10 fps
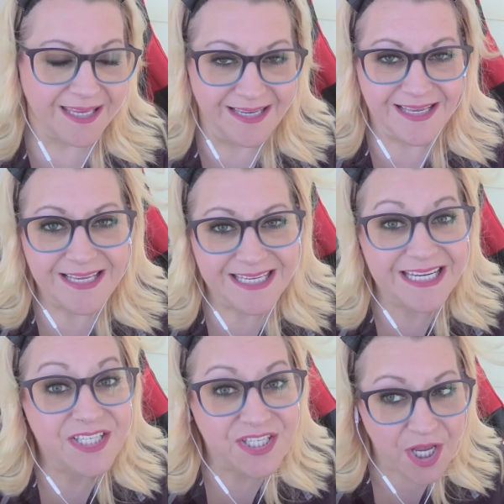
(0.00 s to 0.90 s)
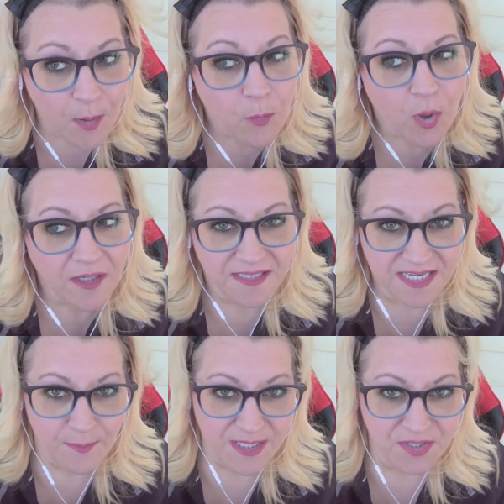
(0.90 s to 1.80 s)
Yeah. See, someone is my
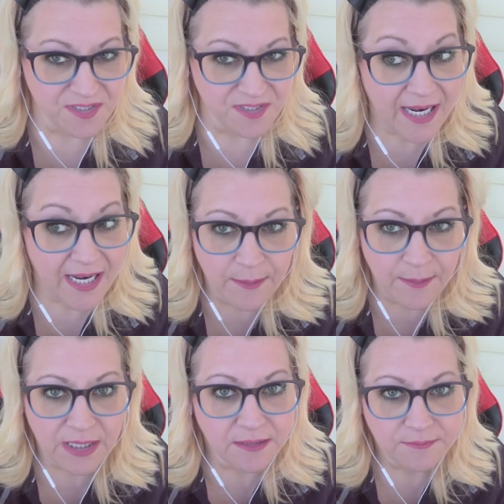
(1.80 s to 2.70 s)
source, not Amy.